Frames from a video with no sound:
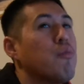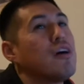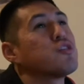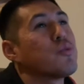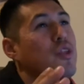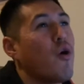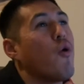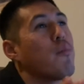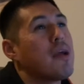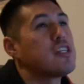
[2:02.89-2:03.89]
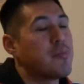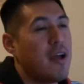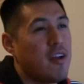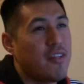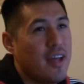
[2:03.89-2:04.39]
much with the homepage
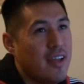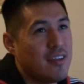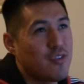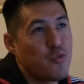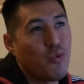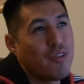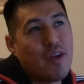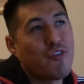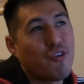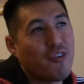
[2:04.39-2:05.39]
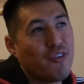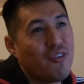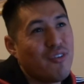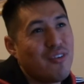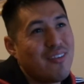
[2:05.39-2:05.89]
banner that you will never,
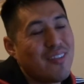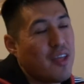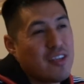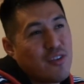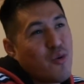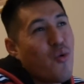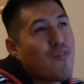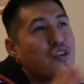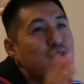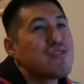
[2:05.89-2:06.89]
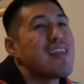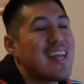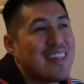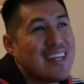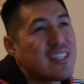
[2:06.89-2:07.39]
whoever uses
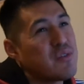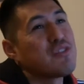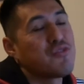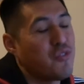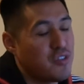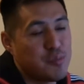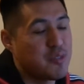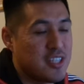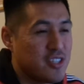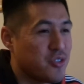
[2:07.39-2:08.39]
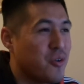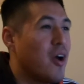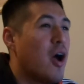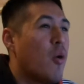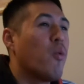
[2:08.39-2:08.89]
that thing to its fullest potential
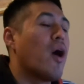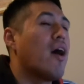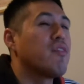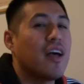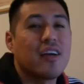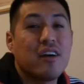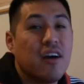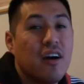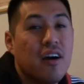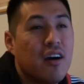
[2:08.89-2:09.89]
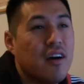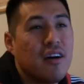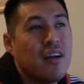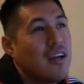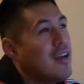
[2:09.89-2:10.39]
will have like a